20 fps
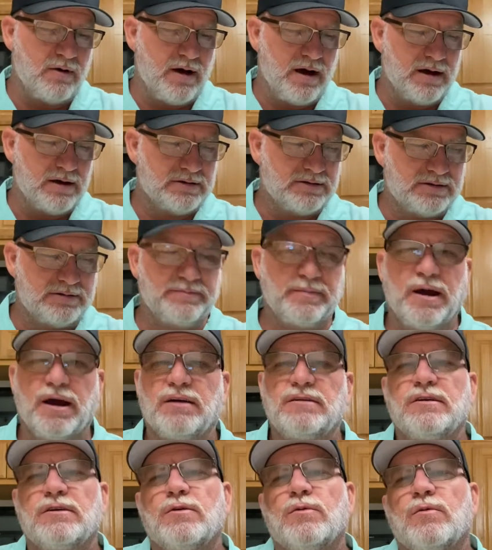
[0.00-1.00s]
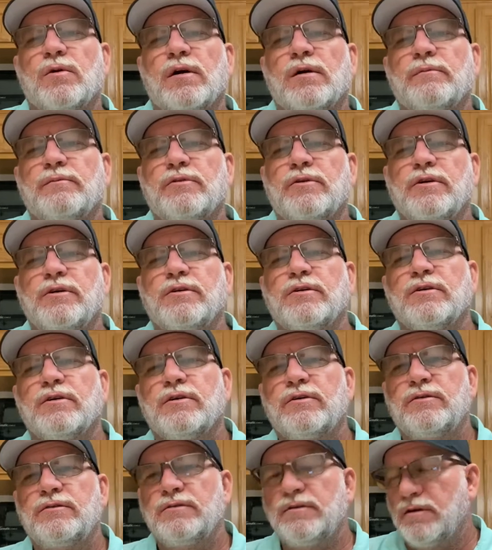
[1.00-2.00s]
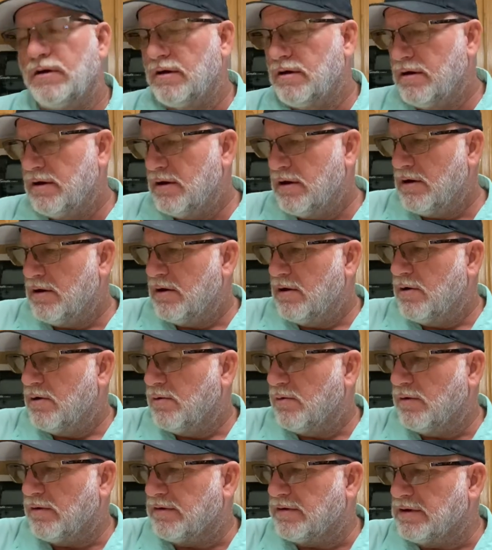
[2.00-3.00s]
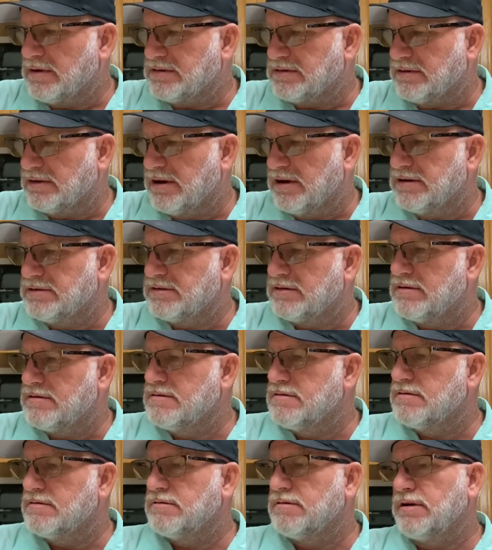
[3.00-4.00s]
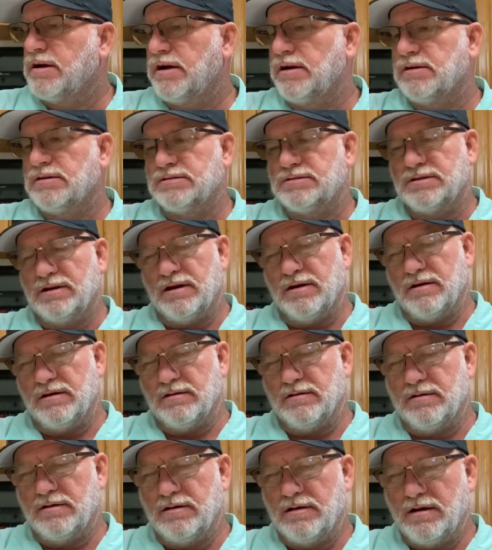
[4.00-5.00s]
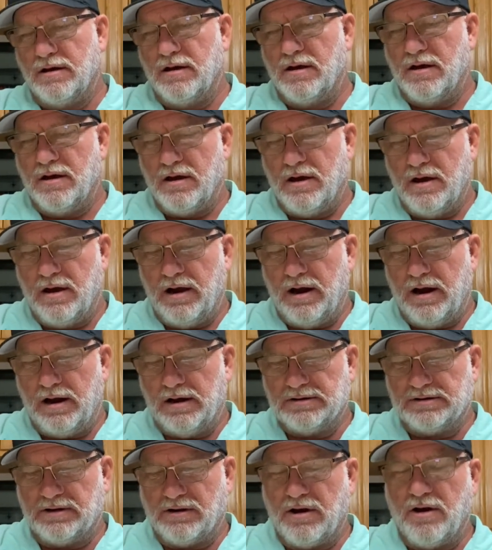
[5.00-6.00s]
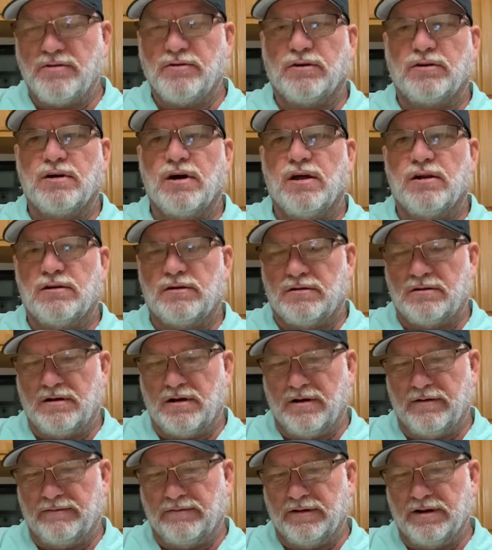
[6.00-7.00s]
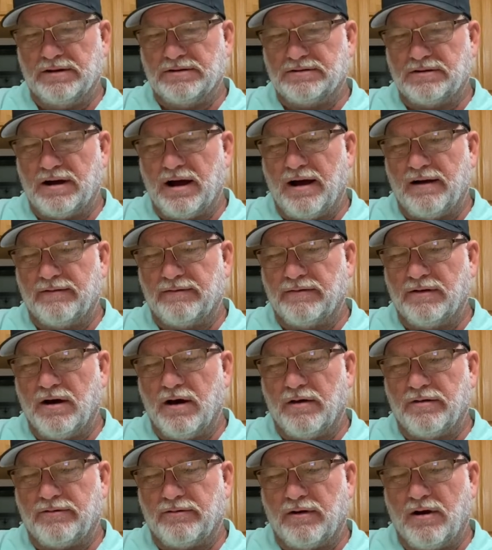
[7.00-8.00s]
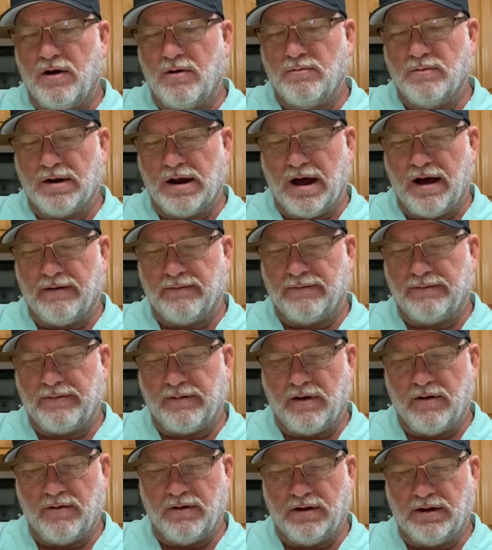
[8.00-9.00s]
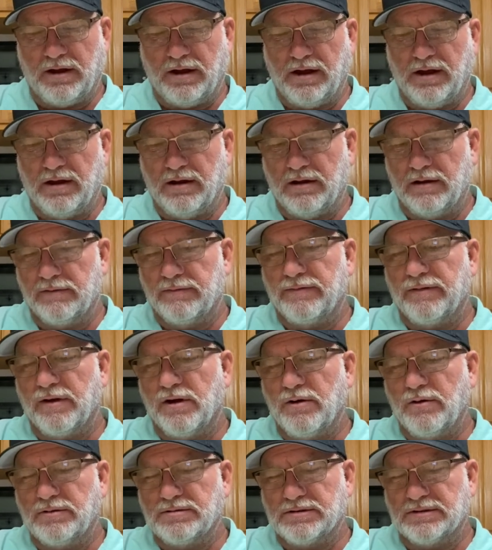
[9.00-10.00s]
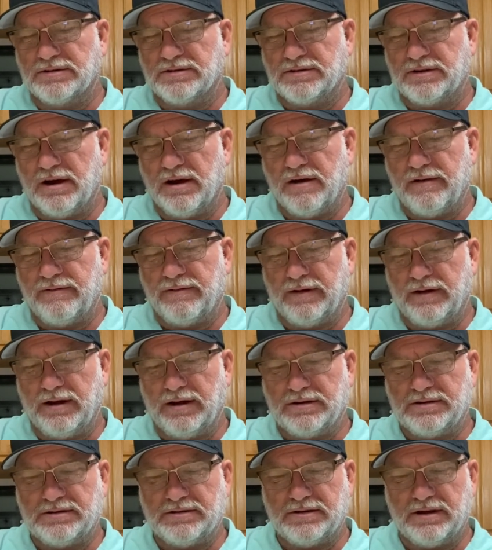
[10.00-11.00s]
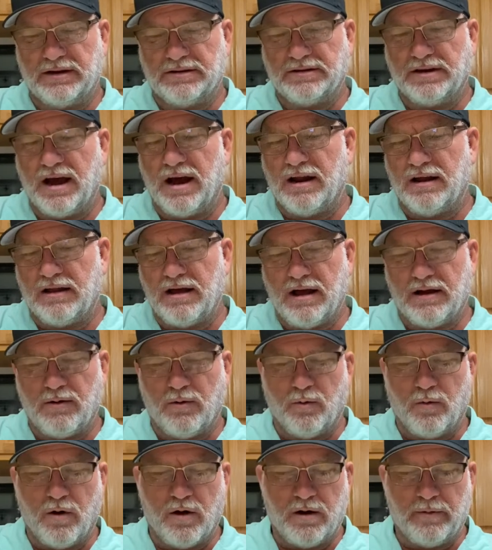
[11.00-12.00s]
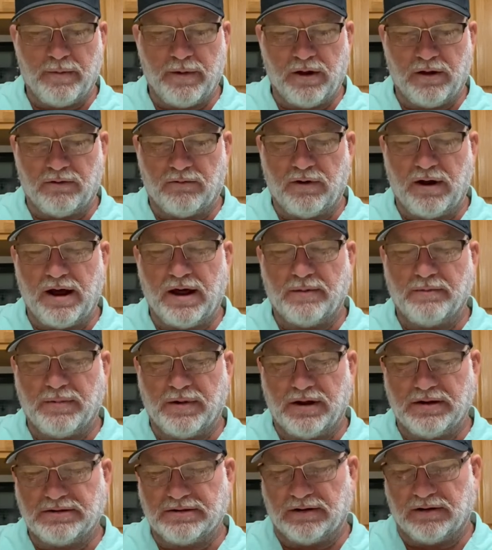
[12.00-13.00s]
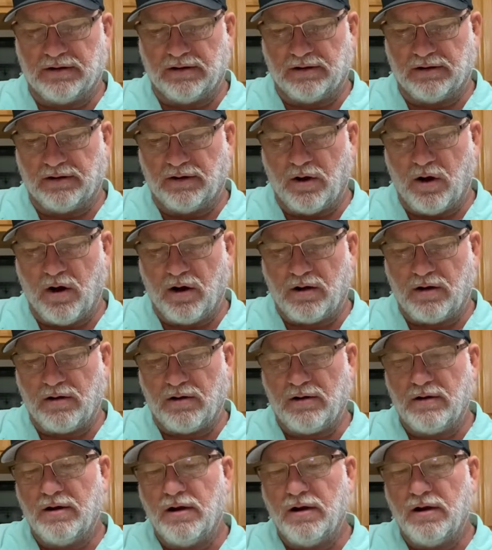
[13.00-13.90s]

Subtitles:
I expect it'll work pretty good with this lizard. Here's another color of lizard I've not thrown, but I've thrown it again in flukes and stuff. And it's kind of like a watermelon red, but it's a little darker.